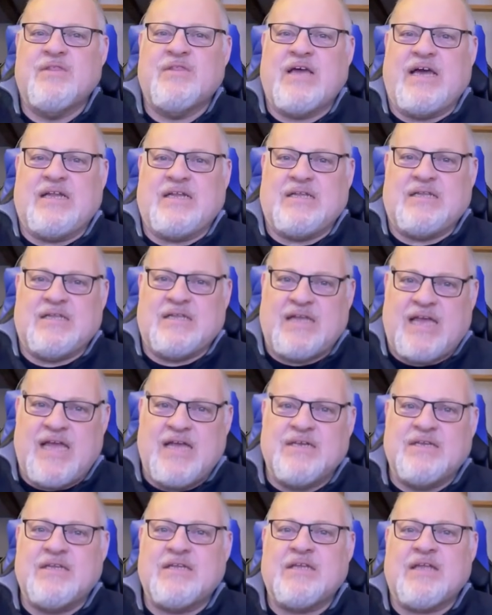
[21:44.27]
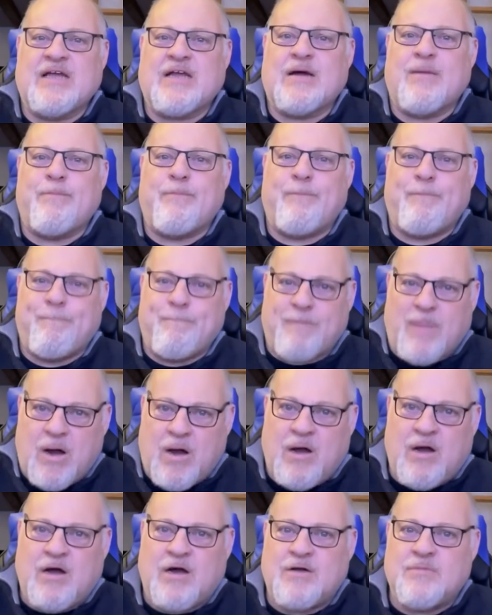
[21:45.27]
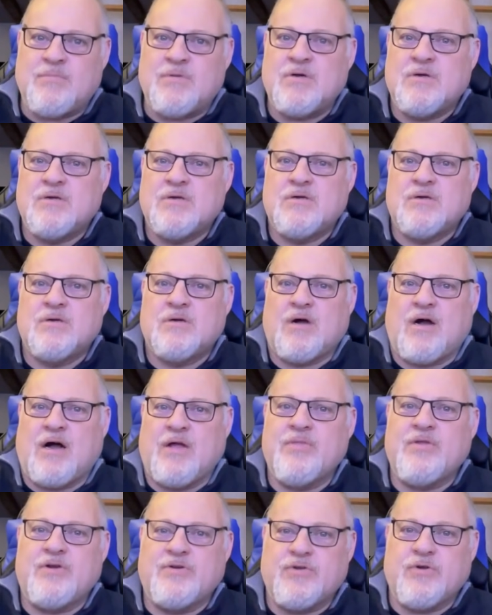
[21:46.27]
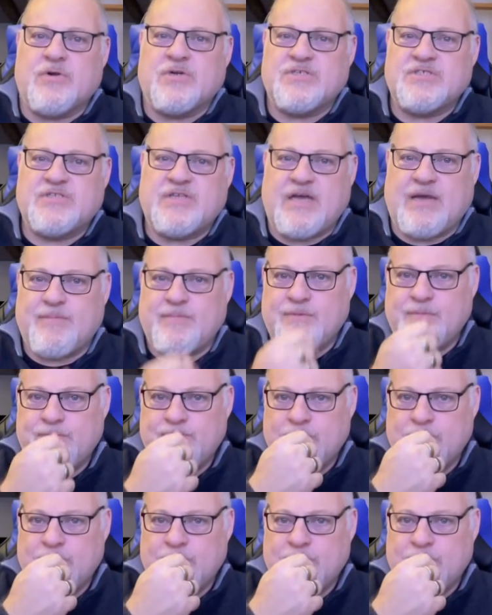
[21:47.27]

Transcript: that landed like a bomb on their doorstep,